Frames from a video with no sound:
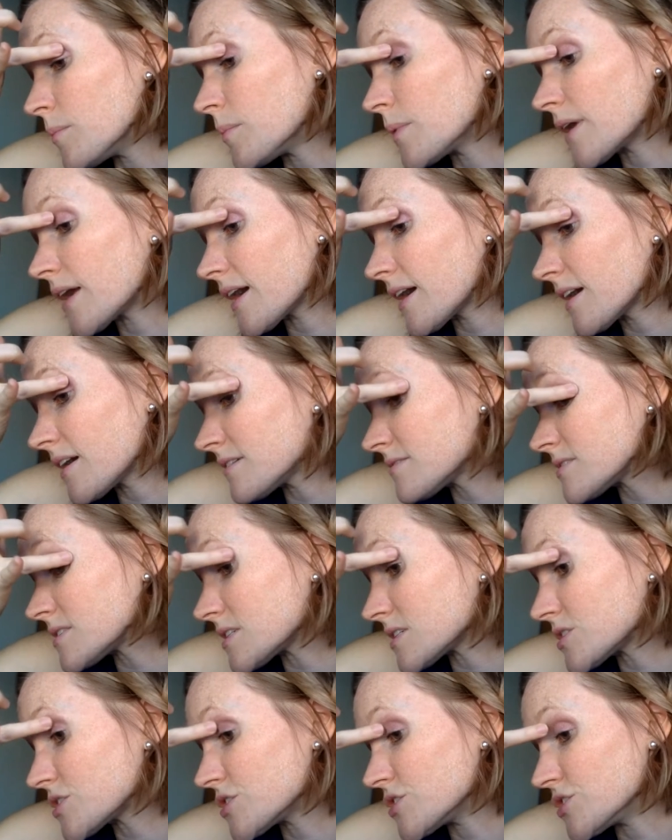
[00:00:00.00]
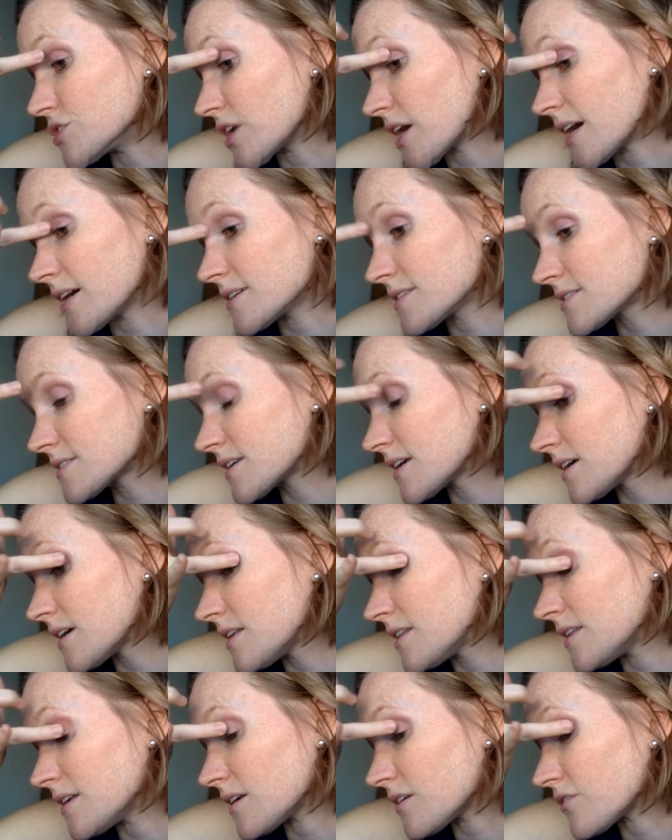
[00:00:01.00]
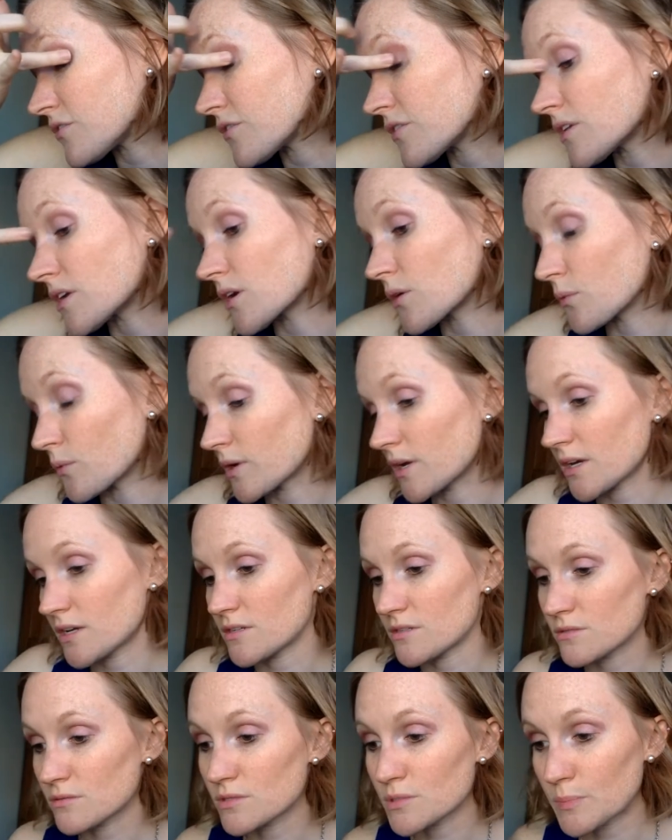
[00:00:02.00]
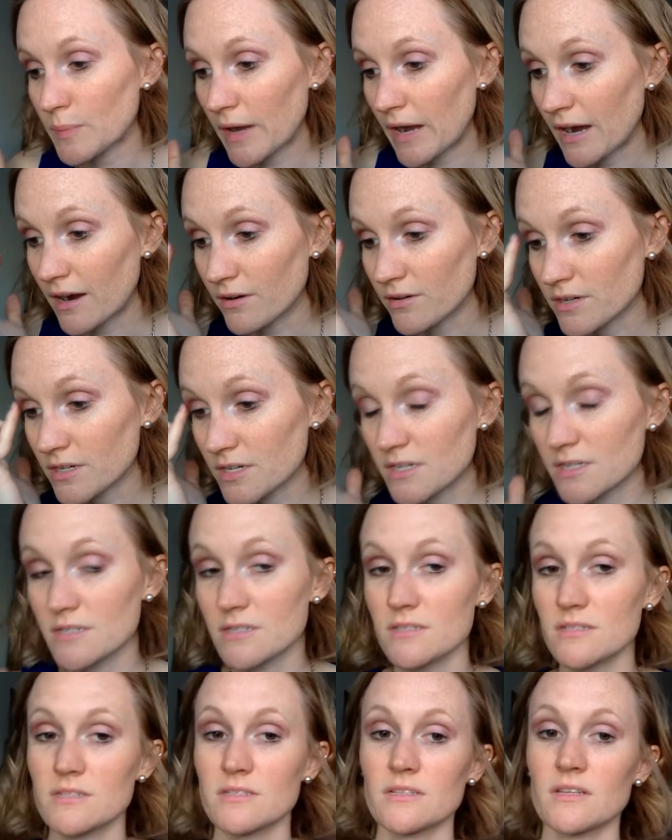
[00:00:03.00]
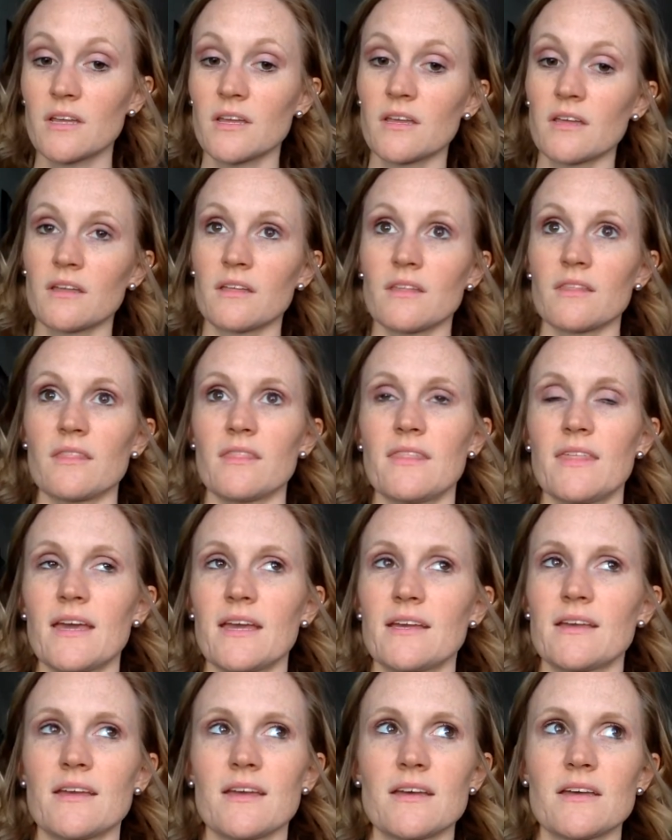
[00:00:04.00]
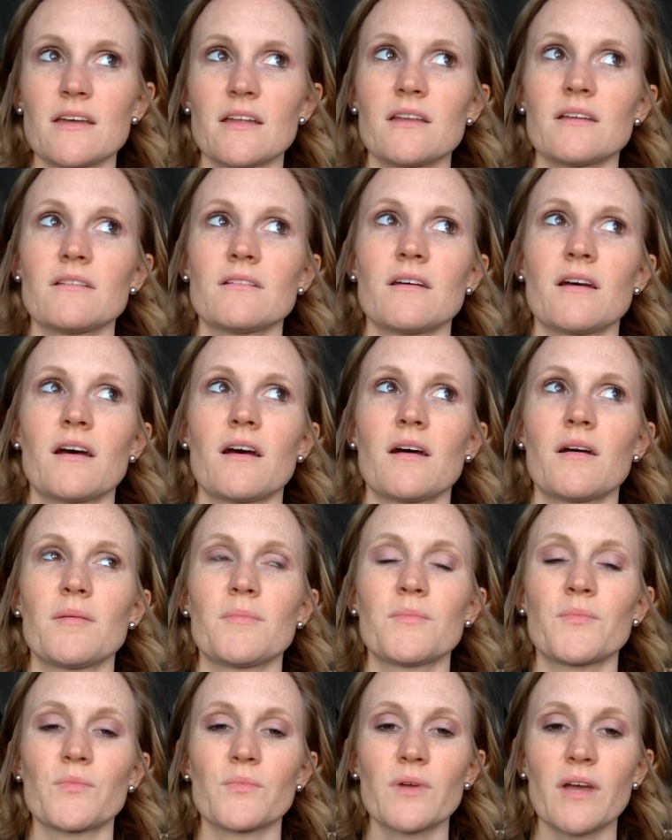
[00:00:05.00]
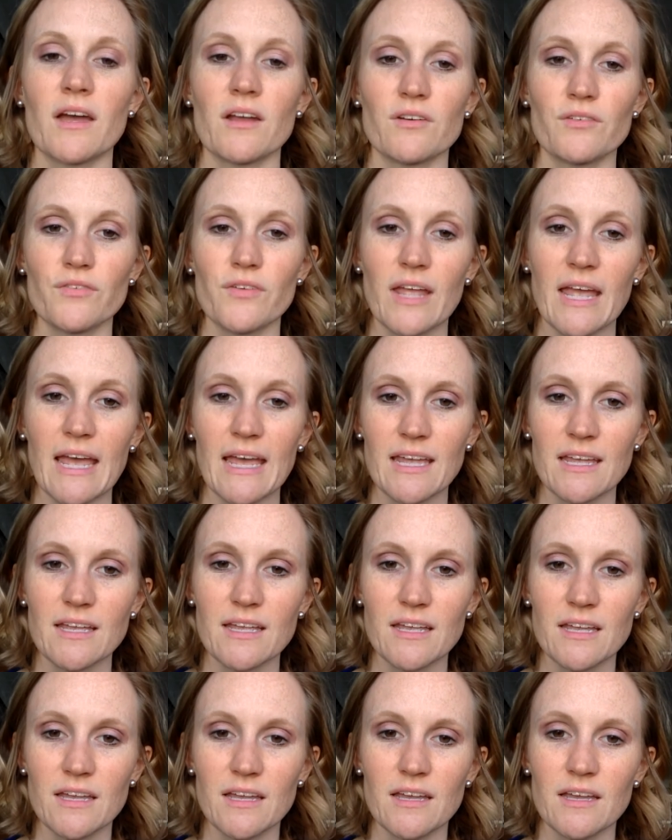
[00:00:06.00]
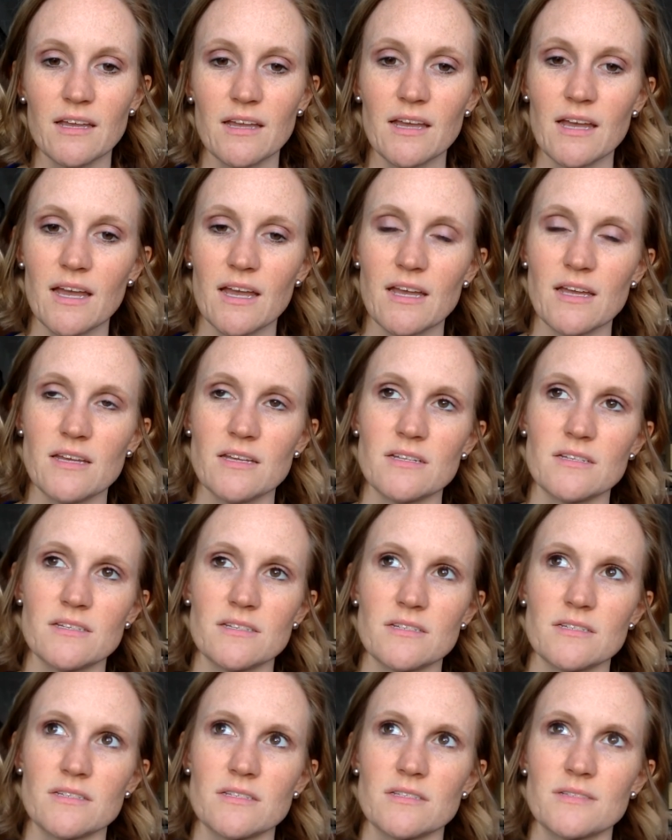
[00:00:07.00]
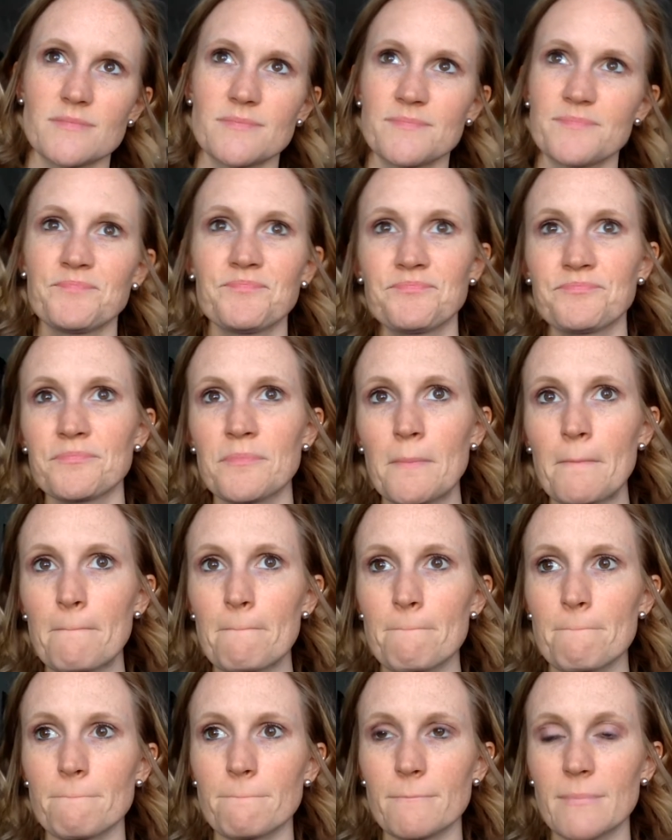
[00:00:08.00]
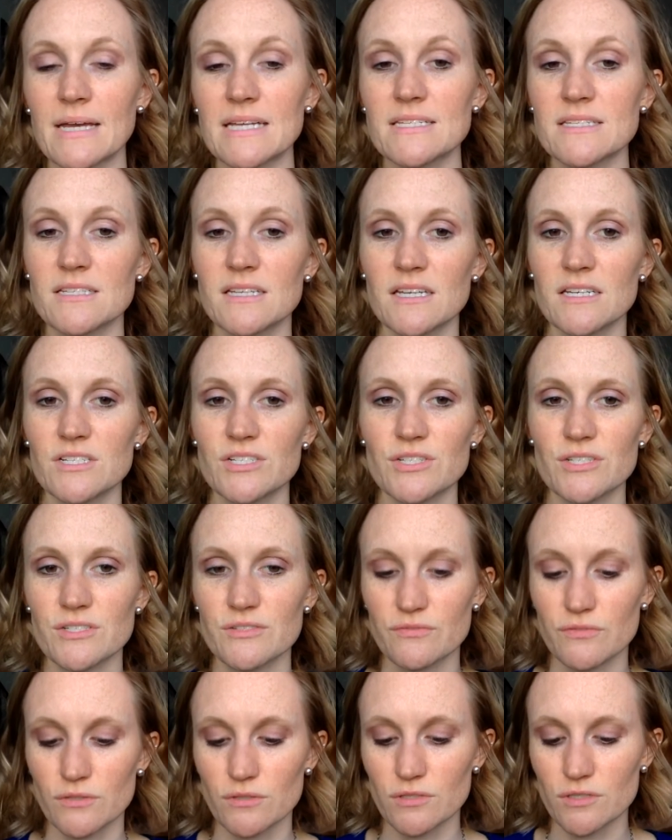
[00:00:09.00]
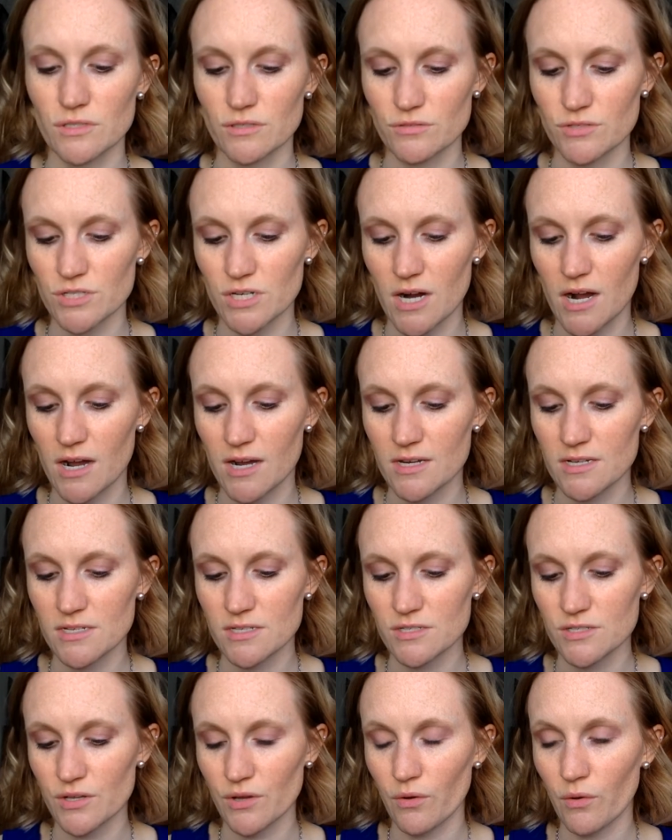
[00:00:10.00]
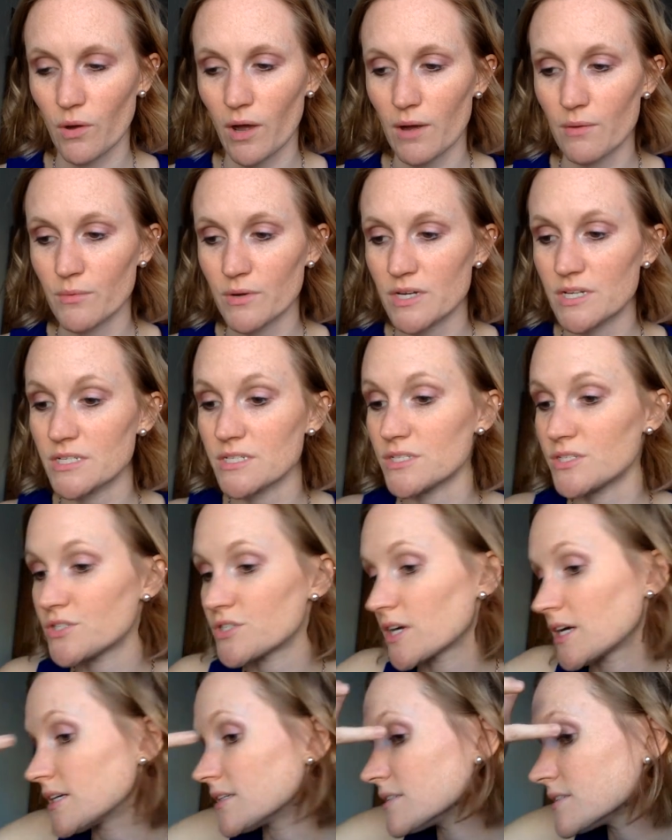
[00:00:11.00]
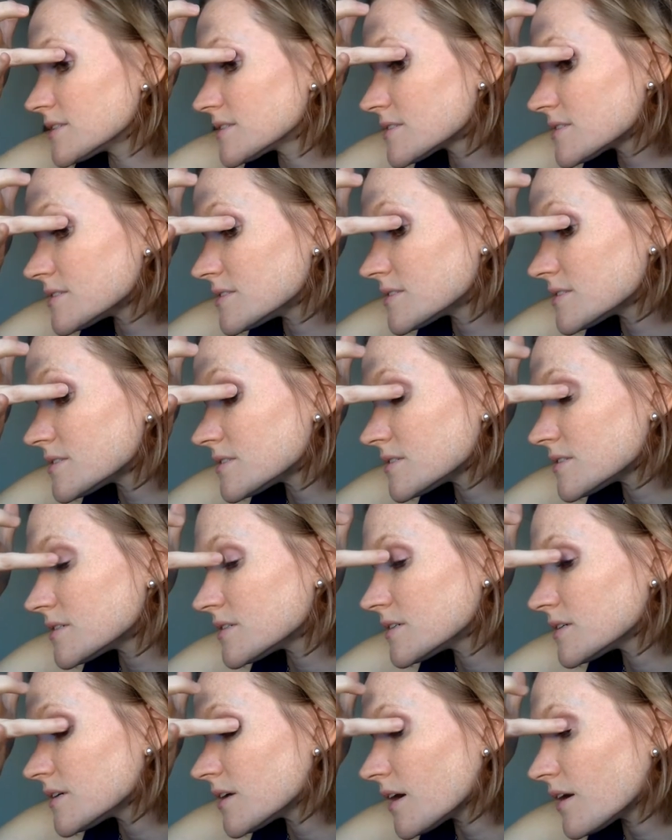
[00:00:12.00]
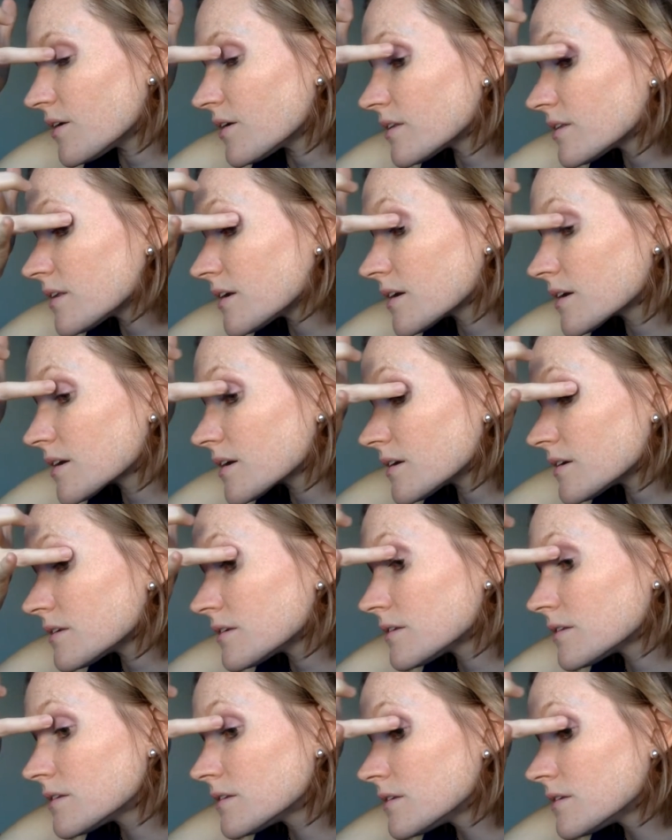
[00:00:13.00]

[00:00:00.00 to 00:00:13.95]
But I have such dry skin that I feel like when I use powders, they get kind of cakey, and my skin just feels so dry. So I wanted to try this and see how I like it.